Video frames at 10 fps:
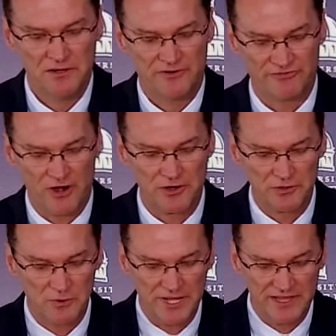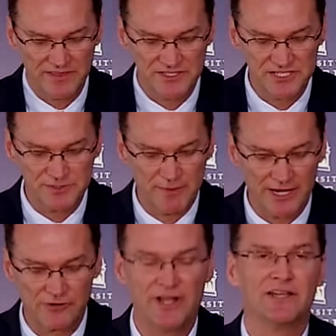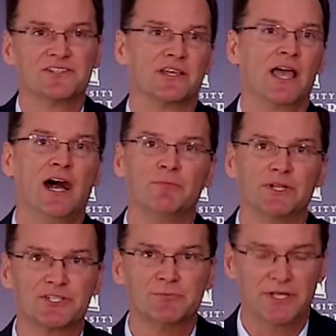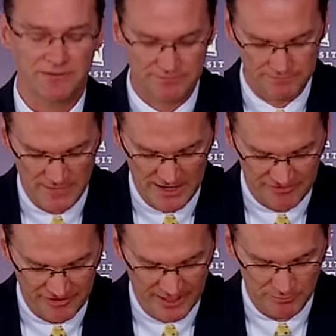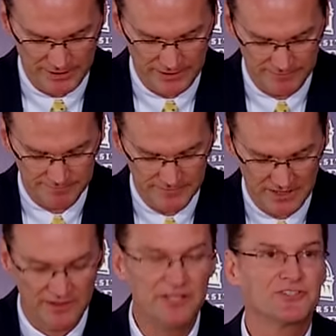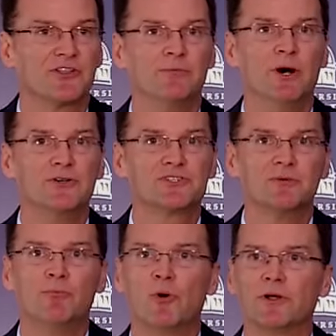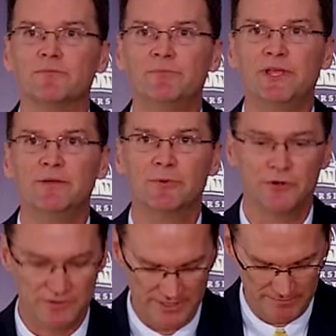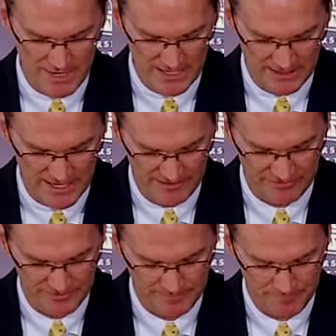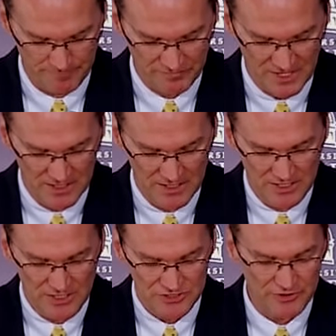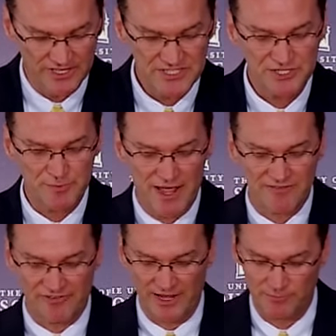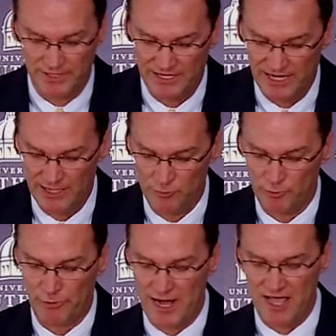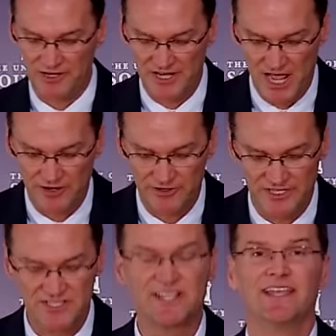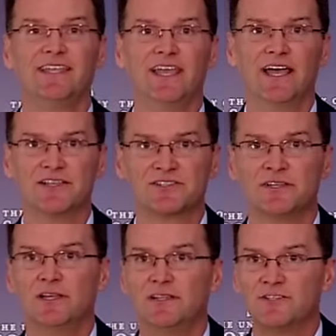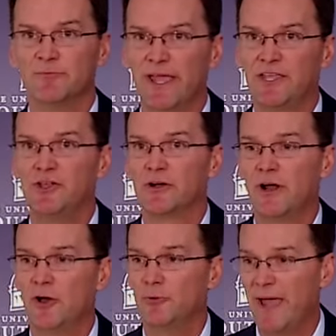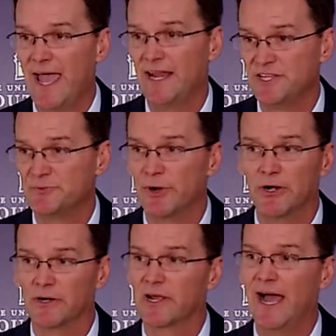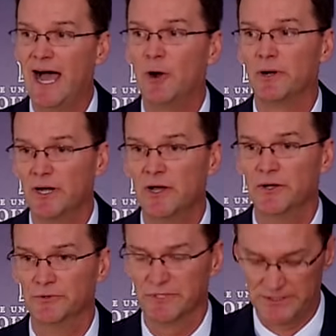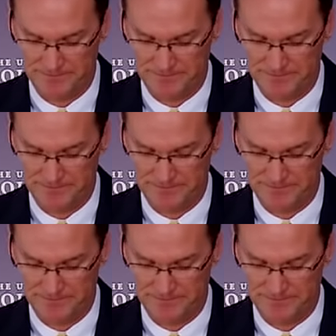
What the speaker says: Far and away, this is my greatest accomplishment, my family. These are the most important people in my life. So this is my family, and we're proud and honored to say yes to make your home, Hattiesburg, our own.